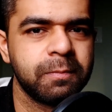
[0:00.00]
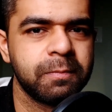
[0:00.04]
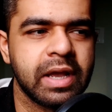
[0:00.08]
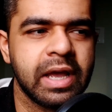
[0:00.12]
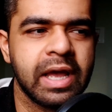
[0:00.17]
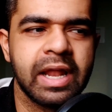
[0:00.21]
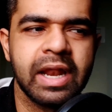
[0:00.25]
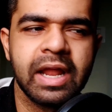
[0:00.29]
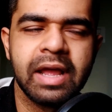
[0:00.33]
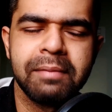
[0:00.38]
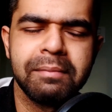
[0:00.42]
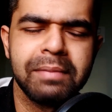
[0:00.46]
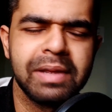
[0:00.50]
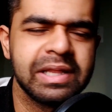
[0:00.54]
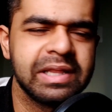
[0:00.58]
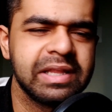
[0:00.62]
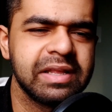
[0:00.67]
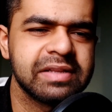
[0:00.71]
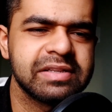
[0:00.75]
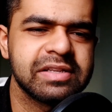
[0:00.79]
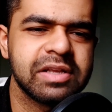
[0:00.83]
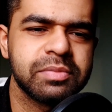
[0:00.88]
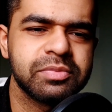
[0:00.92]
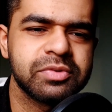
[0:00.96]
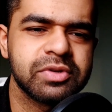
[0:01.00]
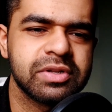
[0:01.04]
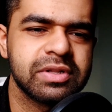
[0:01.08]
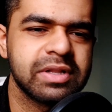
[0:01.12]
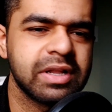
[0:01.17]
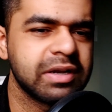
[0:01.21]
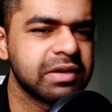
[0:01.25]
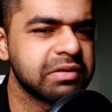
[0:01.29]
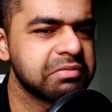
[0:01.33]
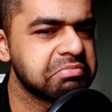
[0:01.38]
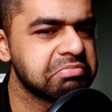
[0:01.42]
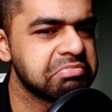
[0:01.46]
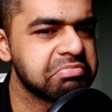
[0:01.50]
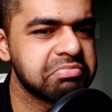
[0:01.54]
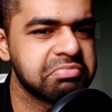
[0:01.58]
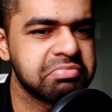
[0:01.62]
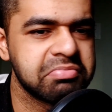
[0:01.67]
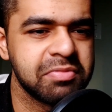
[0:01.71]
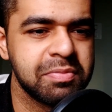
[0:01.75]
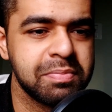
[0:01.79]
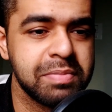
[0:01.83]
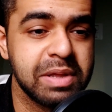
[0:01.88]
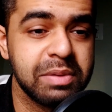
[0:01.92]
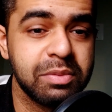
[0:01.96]
And I made the assumption that
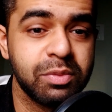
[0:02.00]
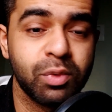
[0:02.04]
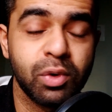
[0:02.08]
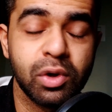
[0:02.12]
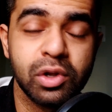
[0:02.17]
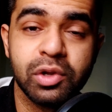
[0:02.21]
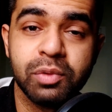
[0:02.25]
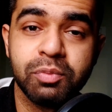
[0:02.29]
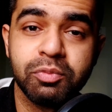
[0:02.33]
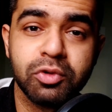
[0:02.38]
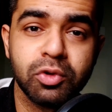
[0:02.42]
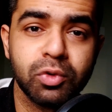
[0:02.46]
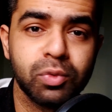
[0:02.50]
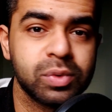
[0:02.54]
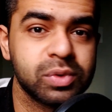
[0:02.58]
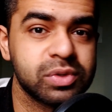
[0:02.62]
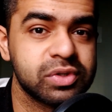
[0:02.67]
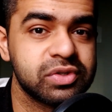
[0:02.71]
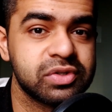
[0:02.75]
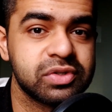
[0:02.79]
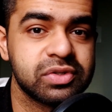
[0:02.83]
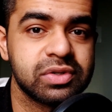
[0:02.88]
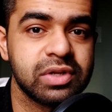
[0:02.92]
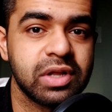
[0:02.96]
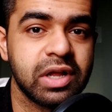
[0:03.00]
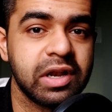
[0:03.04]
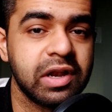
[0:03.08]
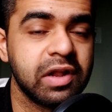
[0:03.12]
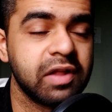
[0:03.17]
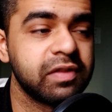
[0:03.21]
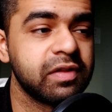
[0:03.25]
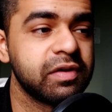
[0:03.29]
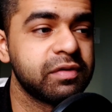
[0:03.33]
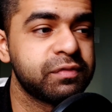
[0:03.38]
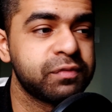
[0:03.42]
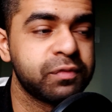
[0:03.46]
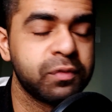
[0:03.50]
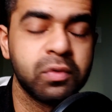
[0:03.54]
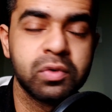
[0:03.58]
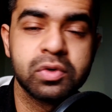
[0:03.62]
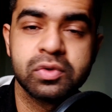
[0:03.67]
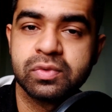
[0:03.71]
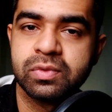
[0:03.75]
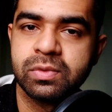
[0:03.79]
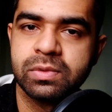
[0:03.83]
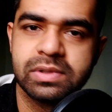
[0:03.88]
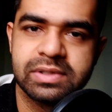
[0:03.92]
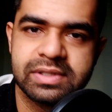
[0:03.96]
maybe volume 2 was another
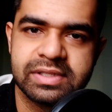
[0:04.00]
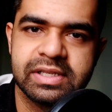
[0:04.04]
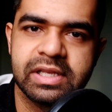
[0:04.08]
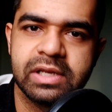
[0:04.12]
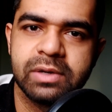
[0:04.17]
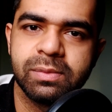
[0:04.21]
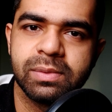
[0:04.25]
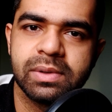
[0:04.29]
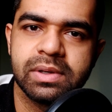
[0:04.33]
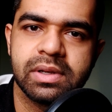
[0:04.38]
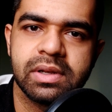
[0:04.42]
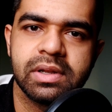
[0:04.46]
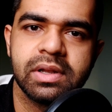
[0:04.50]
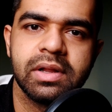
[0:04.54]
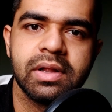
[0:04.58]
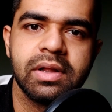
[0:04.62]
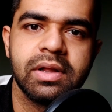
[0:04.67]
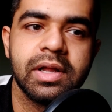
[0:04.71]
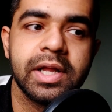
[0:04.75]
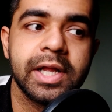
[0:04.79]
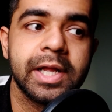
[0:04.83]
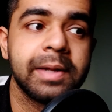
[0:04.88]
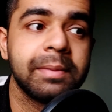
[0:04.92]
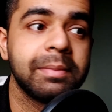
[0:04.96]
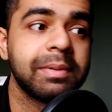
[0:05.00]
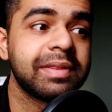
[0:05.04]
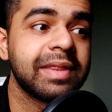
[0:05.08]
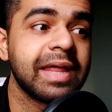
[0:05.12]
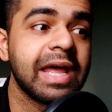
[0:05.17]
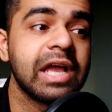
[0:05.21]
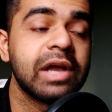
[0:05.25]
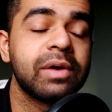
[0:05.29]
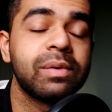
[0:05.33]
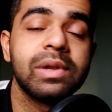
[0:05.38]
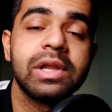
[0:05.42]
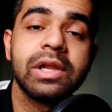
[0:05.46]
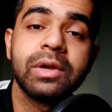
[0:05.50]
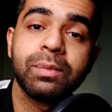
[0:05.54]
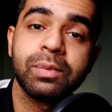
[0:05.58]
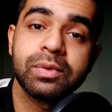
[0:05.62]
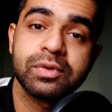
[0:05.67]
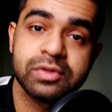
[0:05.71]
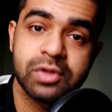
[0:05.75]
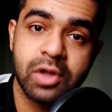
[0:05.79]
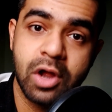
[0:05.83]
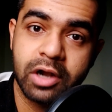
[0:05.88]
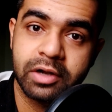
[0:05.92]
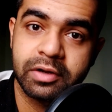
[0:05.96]
forceful sequel. But thankfully it
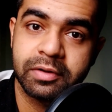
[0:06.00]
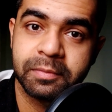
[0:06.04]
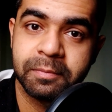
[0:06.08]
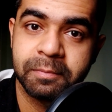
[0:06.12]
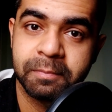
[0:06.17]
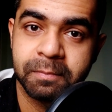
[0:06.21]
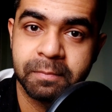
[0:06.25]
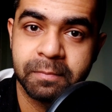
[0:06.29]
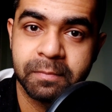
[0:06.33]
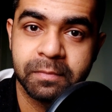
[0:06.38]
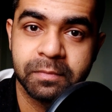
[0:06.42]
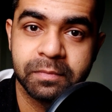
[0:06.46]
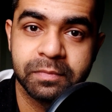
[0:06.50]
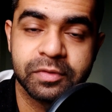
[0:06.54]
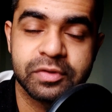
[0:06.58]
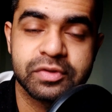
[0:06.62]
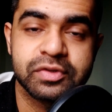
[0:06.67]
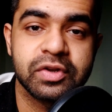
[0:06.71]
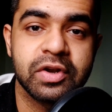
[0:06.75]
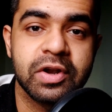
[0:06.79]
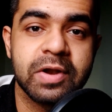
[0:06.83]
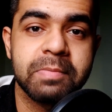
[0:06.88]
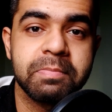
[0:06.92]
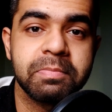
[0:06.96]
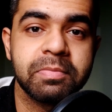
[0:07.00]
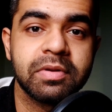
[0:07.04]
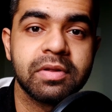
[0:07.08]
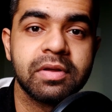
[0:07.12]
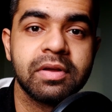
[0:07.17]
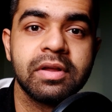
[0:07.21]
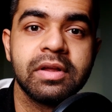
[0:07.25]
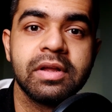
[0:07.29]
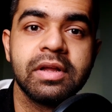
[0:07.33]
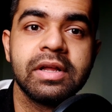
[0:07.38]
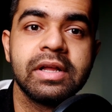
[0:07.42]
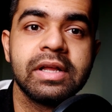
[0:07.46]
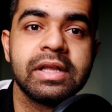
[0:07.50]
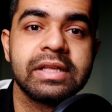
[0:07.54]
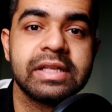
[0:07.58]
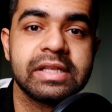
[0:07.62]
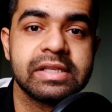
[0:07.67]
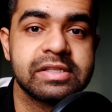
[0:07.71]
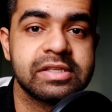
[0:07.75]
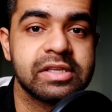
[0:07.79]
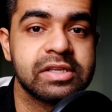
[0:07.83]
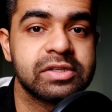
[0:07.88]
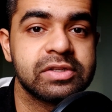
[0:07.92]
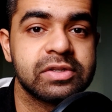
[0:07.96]
was not. The script
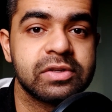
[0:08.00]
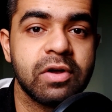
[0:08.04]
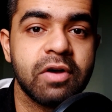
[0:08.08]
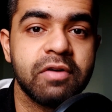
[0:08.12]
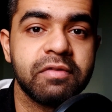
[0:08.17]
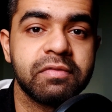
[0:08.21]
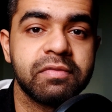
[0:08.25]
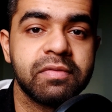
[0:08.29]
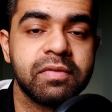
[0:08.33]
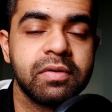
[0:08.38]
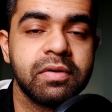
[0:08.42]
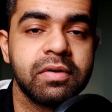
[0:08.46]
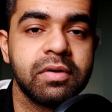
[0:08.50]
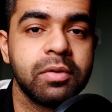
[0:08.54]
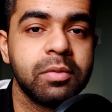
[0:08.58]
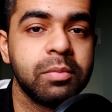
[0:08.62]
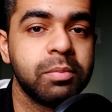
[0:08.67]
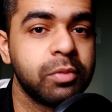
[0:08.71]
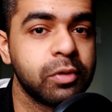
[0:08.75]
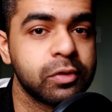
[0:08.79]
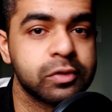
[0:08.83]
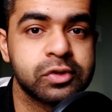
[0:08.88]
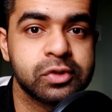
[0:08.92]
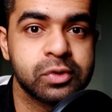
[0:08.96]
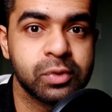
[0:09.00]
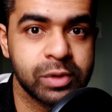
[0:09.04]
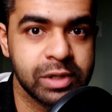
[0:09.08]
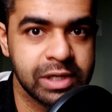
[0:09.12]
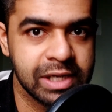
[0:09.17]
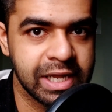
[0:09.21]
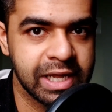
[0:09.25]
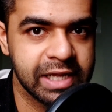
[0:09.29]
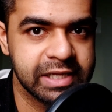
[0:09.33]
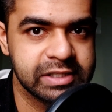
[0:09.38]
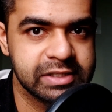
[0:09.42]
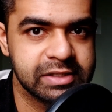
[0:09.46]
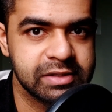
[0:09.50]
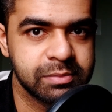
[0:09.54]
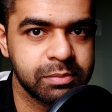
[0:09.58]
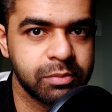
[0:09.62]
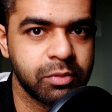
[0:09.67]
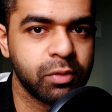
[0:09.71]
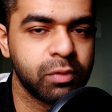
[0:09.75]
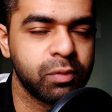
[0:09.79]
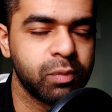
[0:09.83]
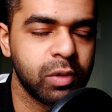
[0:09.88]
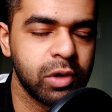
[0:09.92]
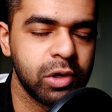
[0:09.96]
consists of both storylines,
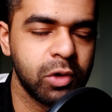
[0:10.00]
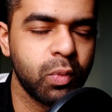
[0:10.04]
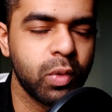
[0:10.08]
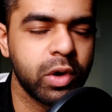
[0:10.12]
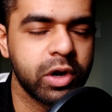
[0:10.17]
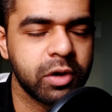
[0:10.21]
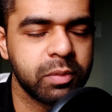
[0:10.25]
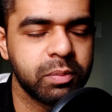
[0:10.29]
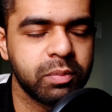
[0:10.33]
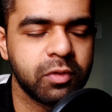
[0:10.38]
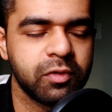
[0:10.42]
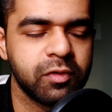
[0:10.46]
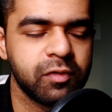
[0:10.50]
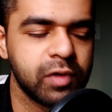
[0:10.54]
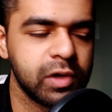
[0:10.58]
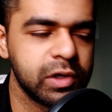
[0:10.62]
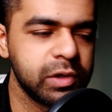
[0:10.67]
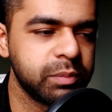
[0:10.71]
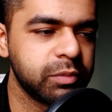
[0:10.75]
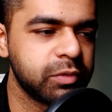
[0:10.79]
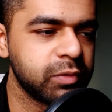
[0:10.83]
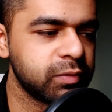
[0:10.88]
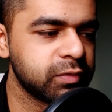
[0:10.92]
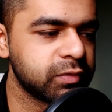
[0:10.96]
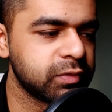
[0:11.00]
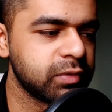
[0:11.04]
both volume 1 and volume 2.